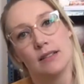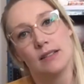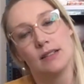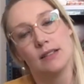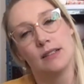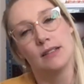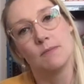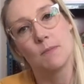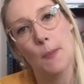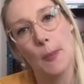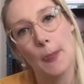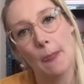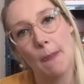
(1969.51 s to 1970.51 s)
give some
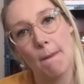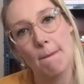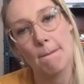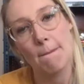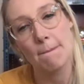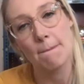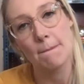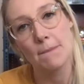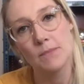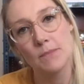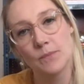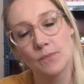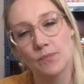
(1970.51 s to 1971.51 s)
help
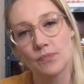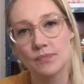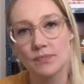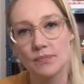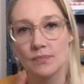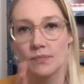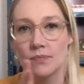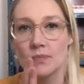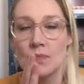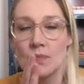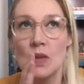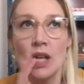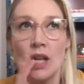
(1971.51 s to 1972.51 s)
for this?
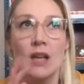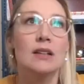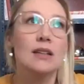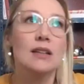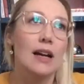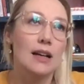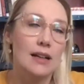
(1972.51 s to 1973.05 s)
Or? Yeah.